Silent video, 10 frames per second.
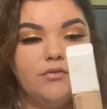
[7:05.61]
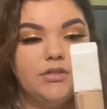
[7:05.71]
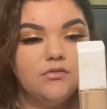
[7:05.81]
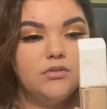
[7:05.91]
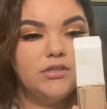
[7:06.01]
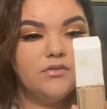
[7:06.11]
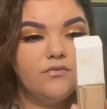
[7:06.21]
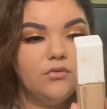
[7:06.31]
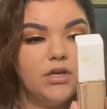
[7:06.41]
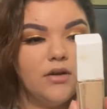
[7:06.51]
This one is a
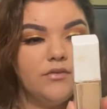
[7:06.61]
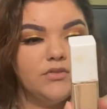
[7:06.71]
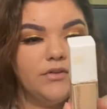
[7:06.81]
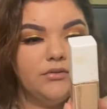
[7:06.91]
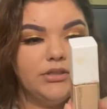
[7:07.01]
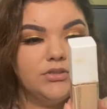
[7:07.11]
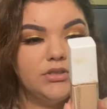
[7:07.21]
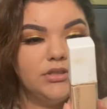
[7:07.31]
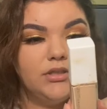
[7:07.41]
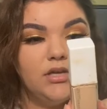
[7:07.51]
full coverage
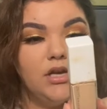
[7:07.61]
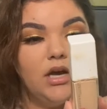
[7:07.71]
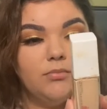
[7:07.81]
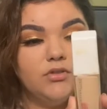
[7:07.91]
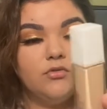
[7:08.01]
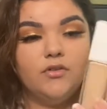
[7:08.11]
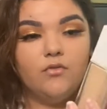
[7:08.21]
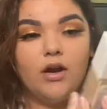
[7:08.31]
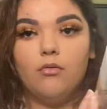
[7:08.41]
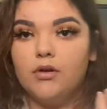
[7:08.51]
foundation, up to
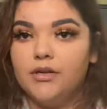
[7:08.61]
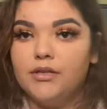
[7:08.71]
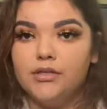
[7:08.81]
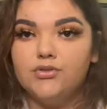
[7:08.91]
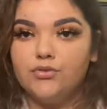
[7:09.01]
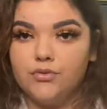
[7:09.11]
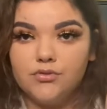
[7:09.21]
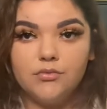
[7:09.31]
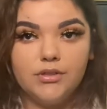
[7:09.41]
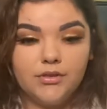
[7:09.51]
24-hour wear, and it is true,
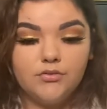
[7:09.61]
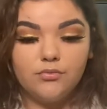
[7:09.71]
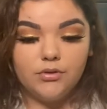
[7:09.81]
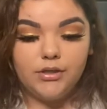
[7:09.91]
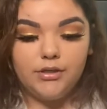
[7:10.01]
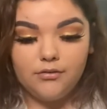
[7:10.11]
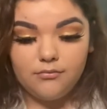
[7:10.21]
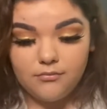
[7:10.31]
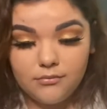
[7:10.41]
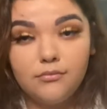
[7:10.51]
this one does really
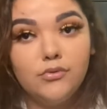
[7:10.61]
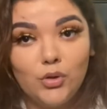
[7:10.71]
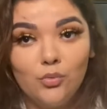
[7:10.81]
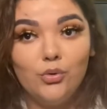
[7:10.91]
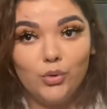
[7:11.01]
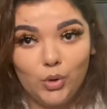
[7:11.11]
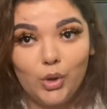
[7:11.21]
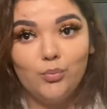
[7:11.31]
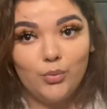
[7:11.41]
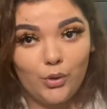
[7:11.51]

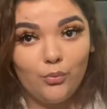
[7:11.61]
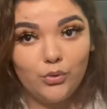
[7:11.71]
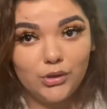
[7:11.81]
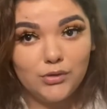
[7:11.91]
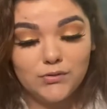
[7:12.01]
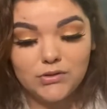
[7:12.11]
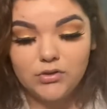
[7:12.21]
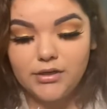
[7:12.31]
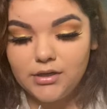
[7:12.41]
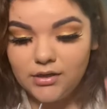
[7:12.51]
does the
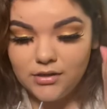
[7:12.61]
trick.